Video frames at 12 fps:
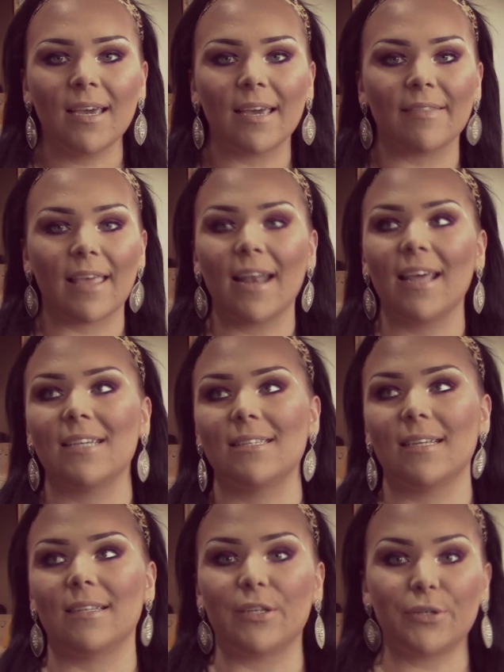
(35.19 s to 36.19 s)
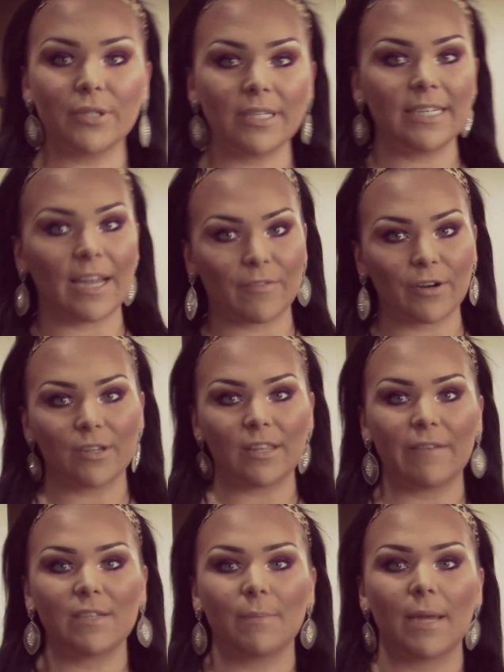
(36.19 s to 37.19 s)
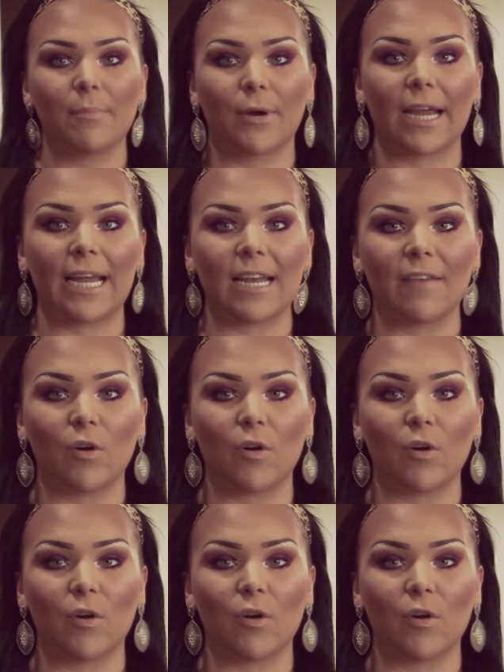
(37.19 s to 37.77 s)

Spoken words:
And that has literally never left my brain.